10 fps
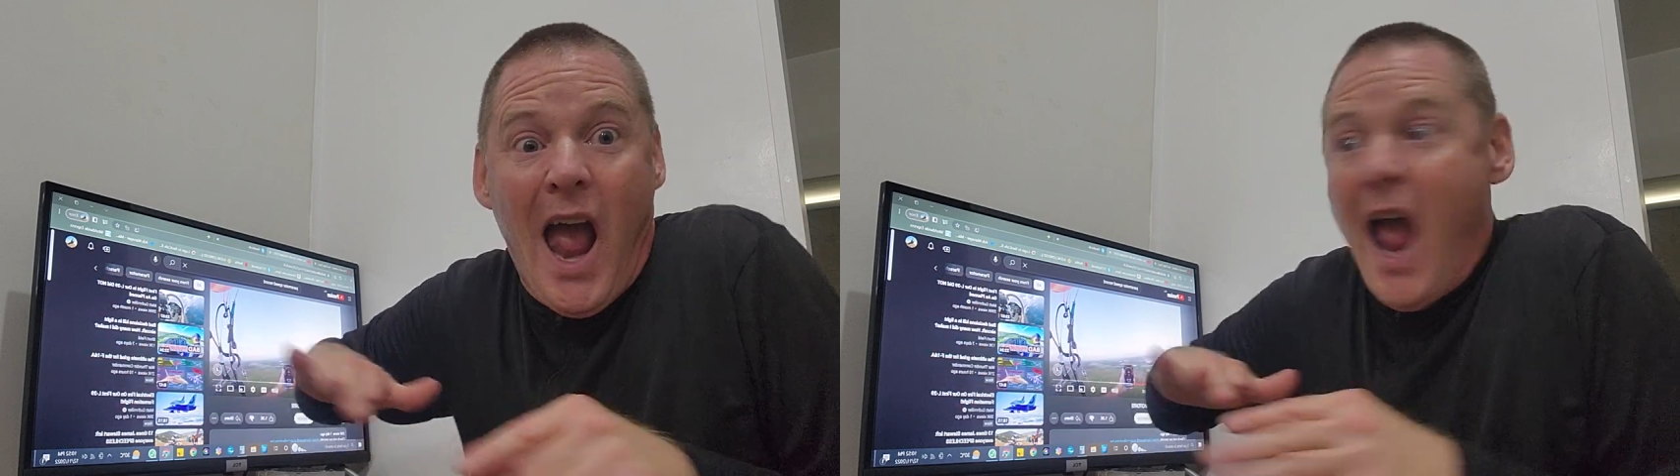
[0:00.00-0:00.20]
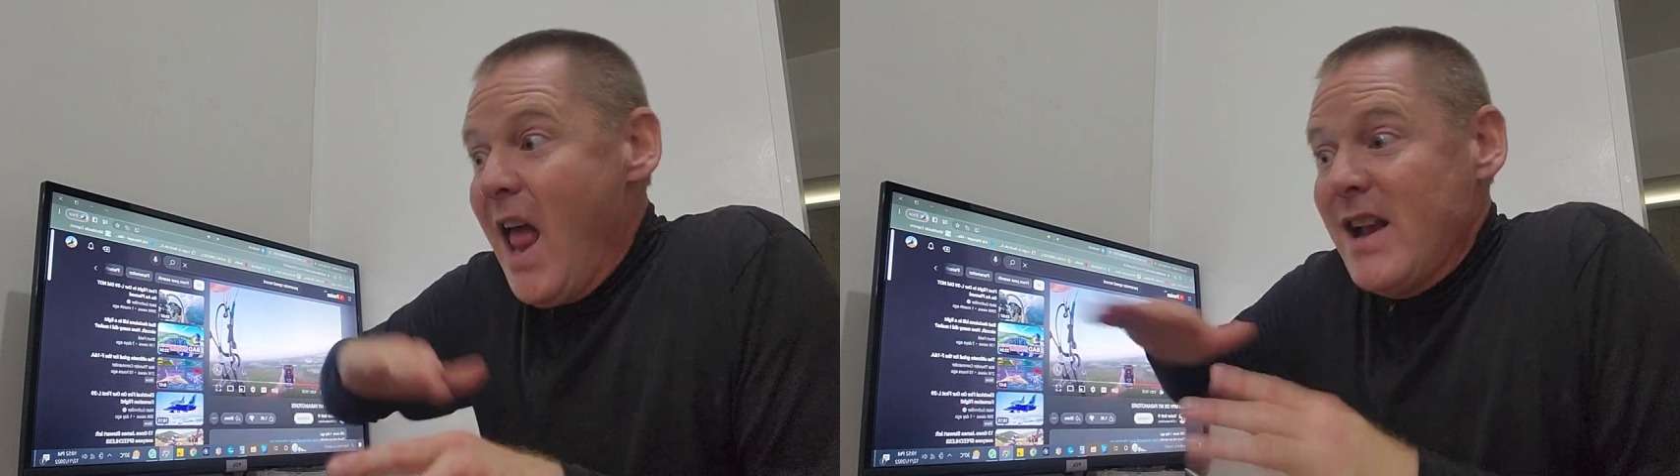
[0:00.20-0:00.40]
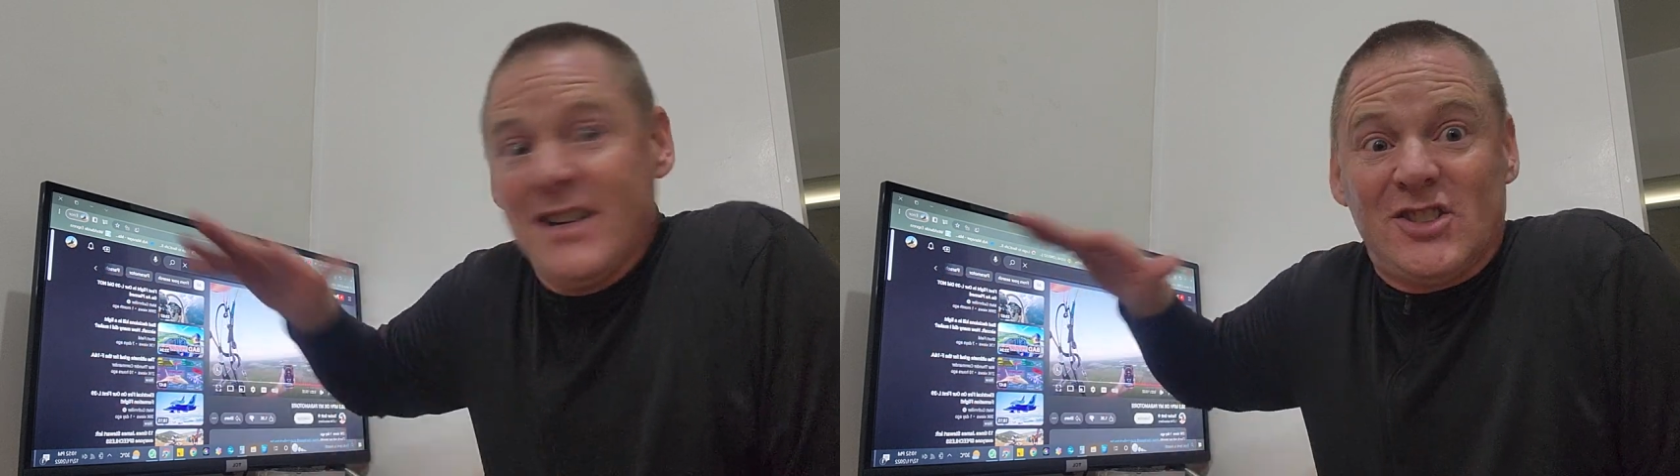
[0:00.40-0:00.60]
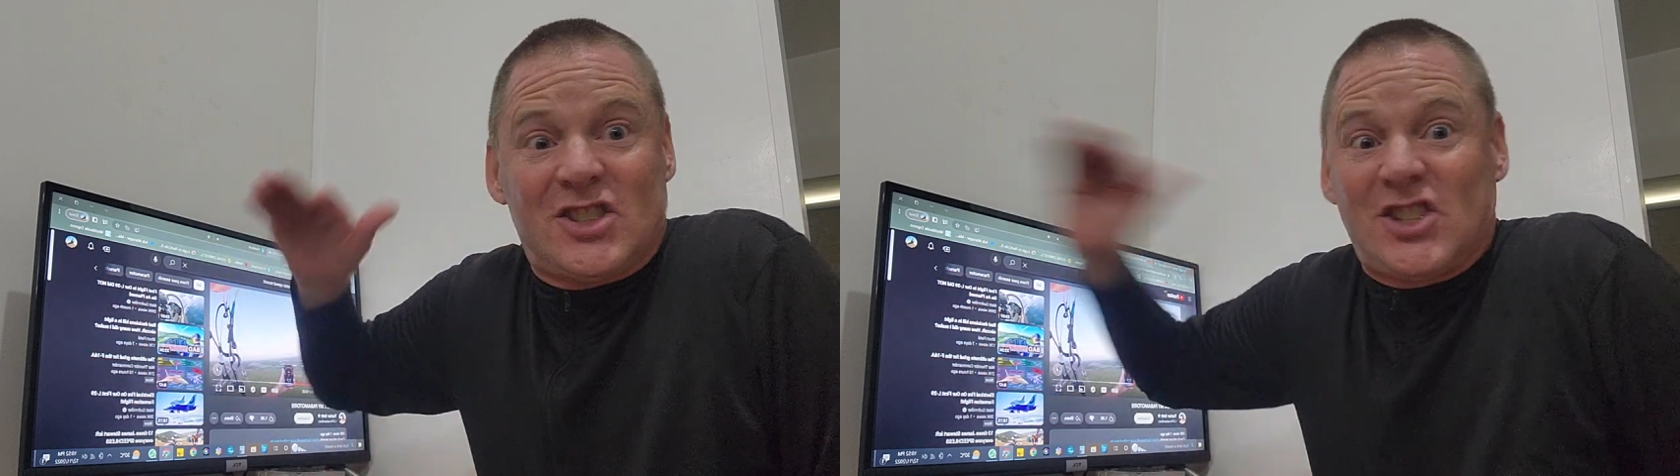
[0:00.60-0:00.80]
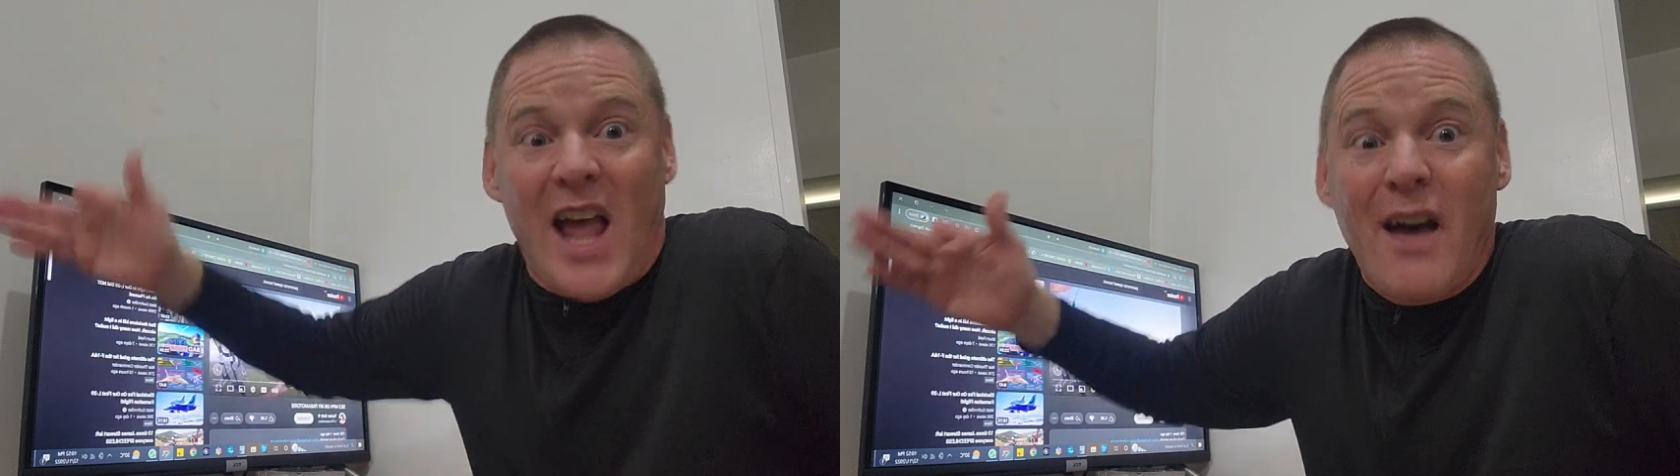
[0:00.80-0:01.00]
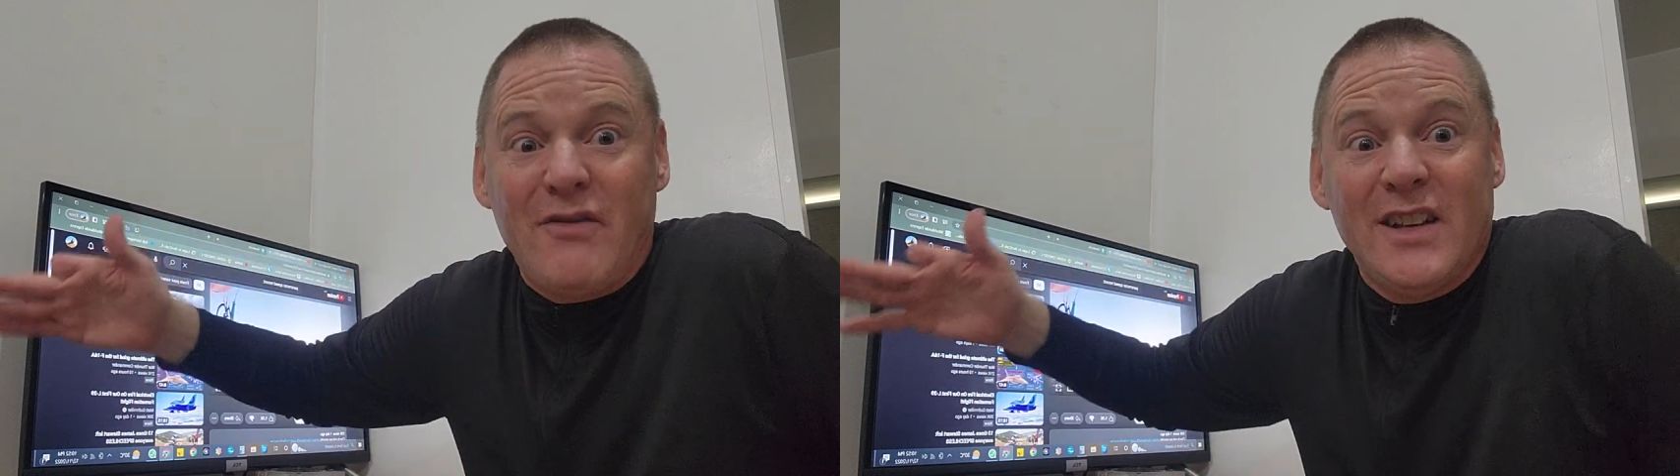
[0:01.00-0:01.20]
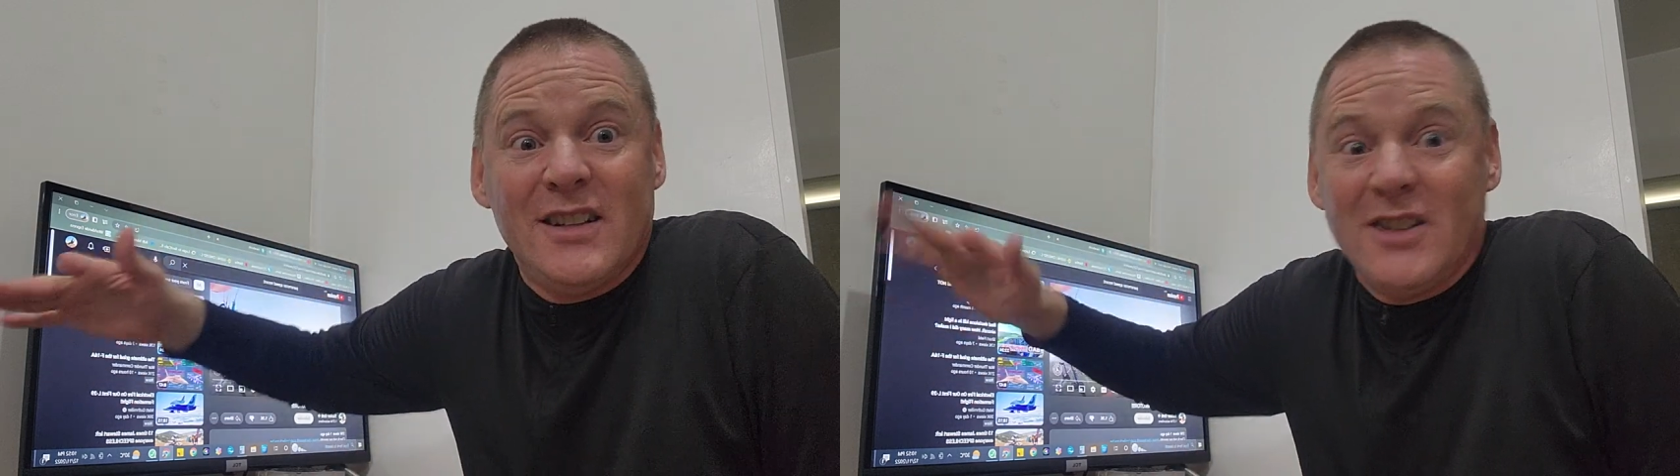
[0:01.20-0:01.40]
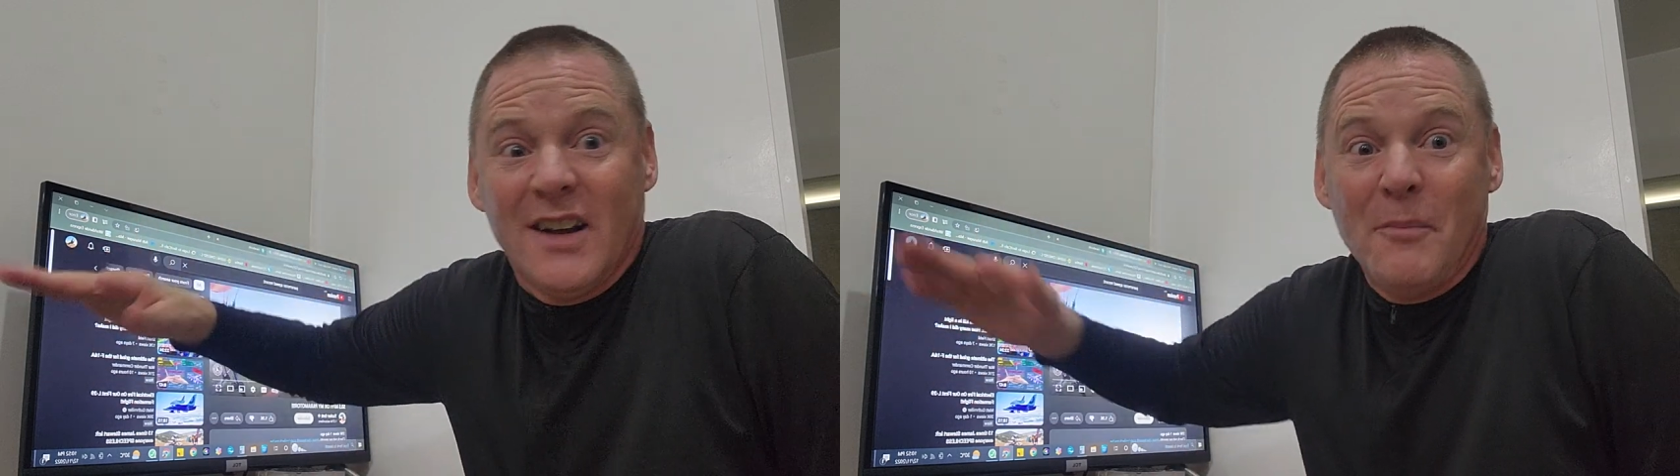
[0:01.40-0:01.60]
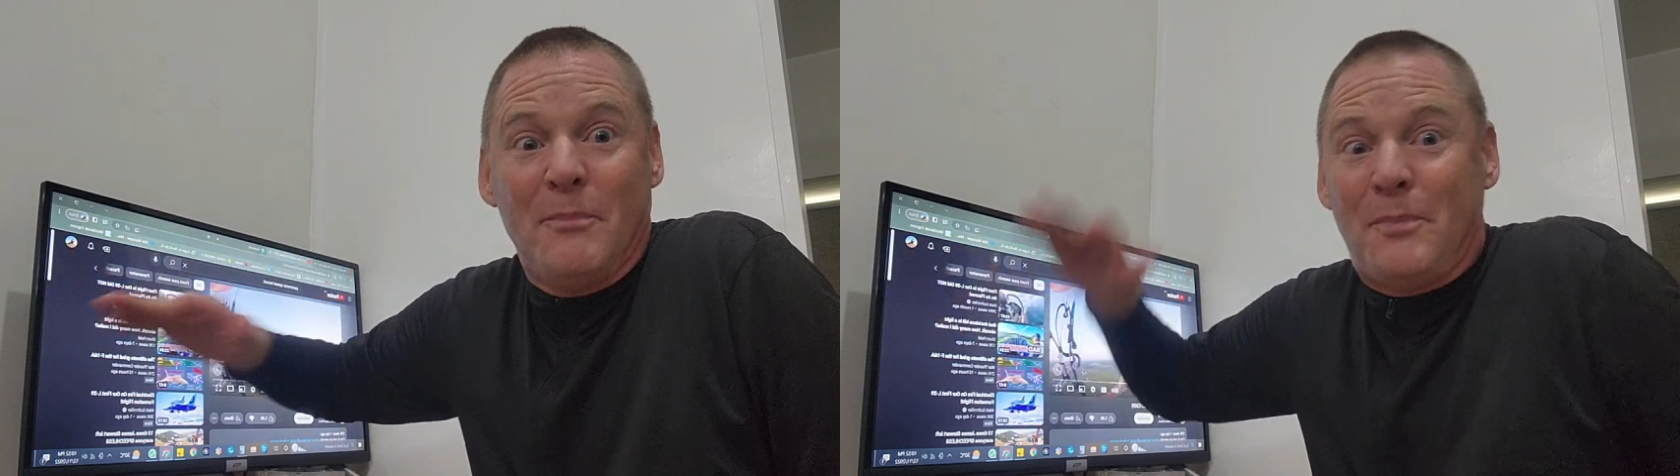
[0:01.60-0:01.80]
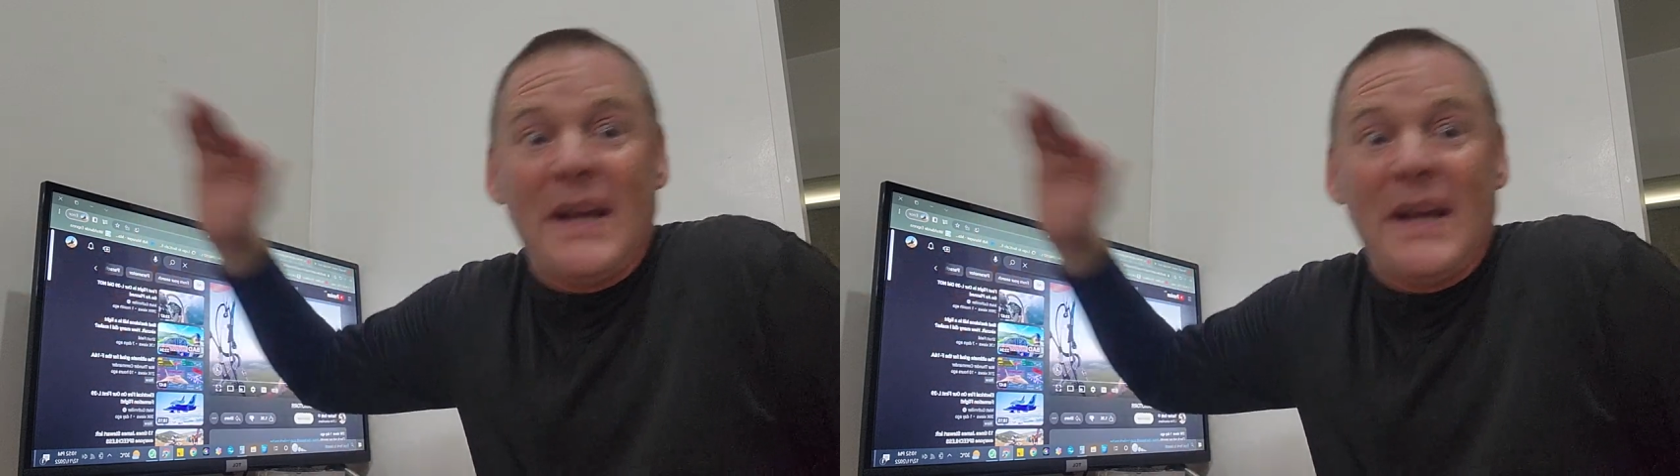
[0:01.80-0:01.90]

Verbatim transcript: and 7